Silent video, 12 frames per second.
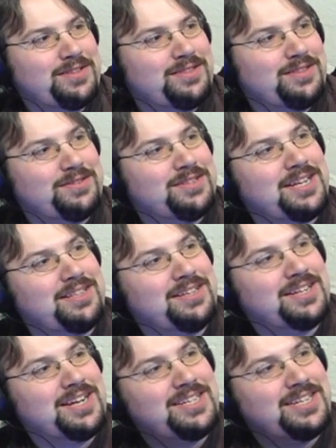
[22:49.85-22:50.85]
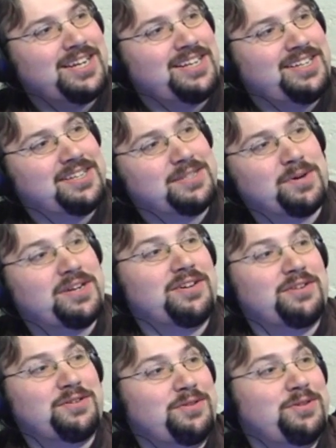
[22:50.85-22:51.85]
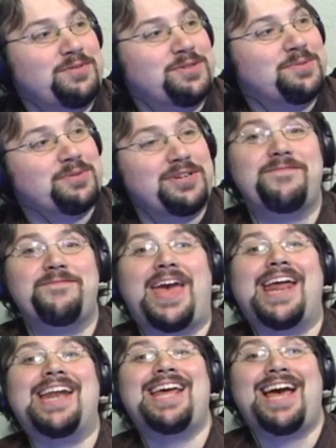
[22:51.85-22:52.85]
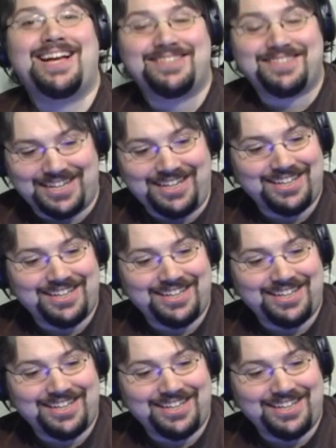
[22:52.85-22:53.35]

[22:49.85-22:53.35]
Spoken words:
The 1996 button on Hulu was pretty fantastic.